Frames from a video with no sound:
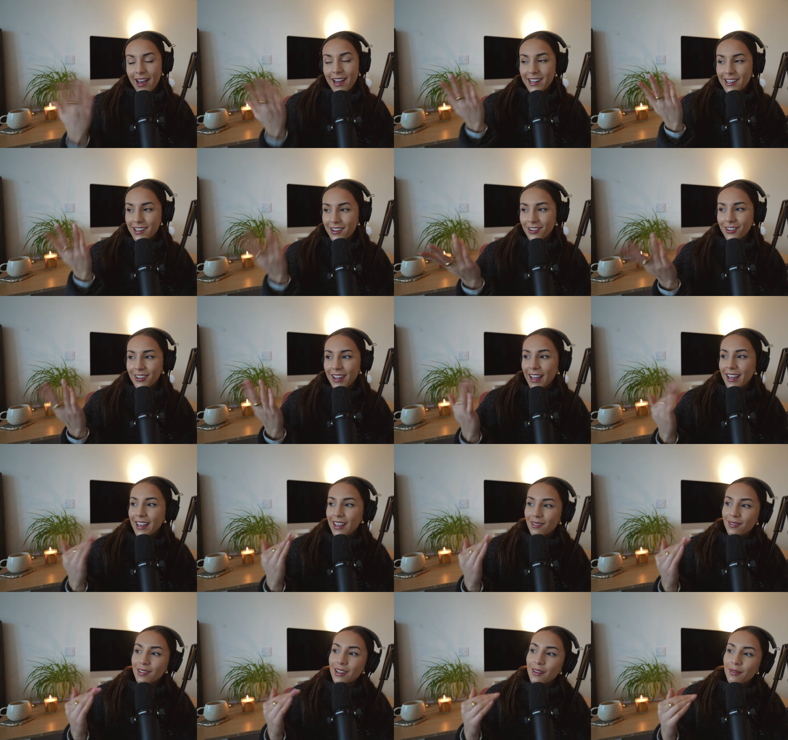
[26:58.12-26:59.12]
I know like
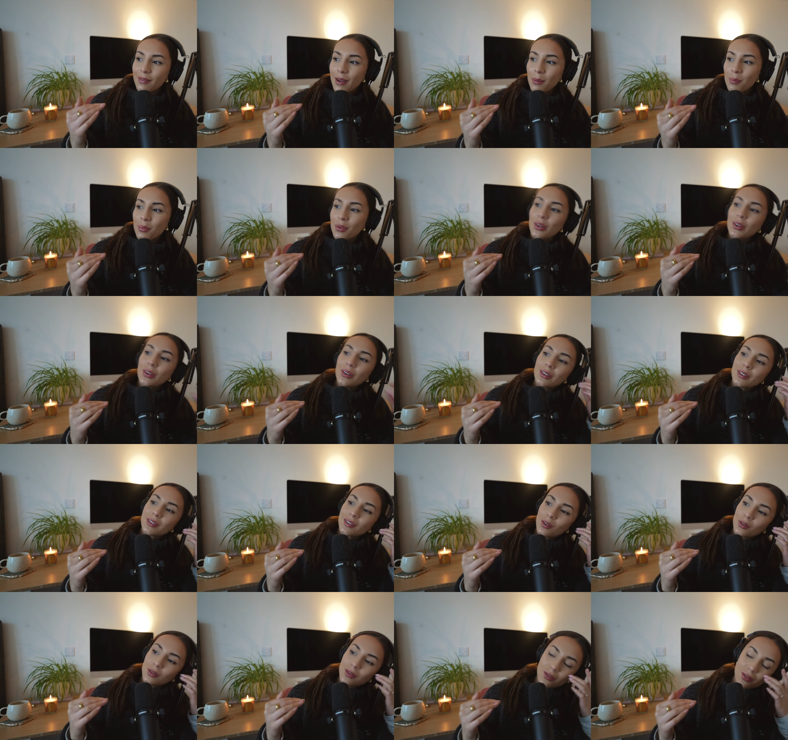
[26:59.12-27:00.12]
even if I put
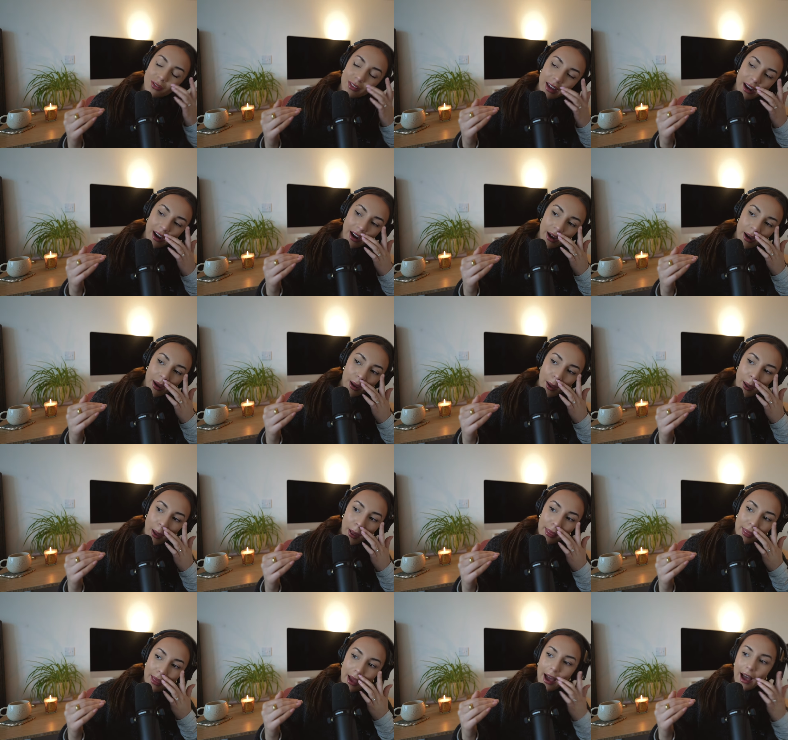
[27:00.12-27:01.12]
songs on there
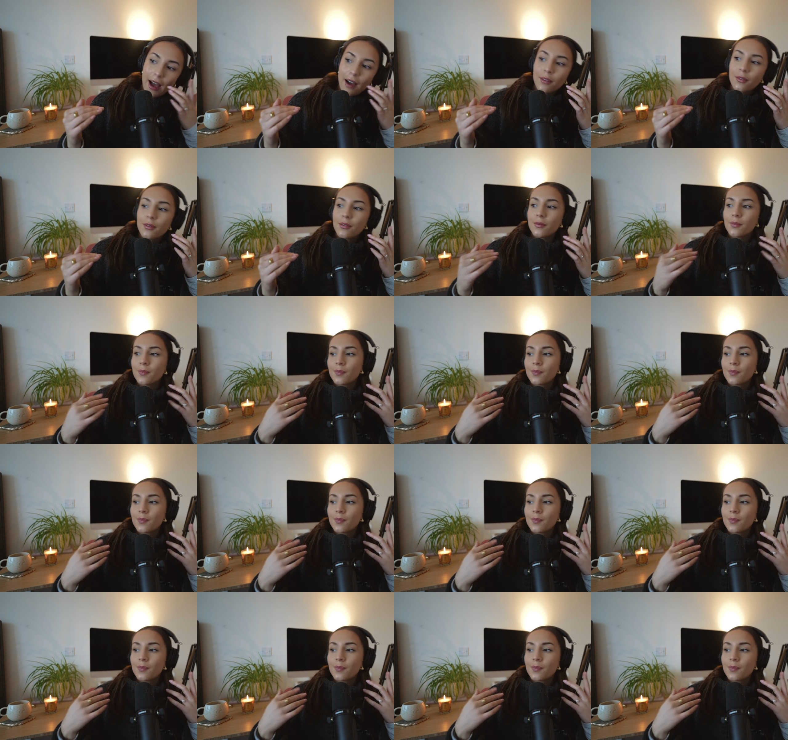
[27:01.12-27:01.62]
that have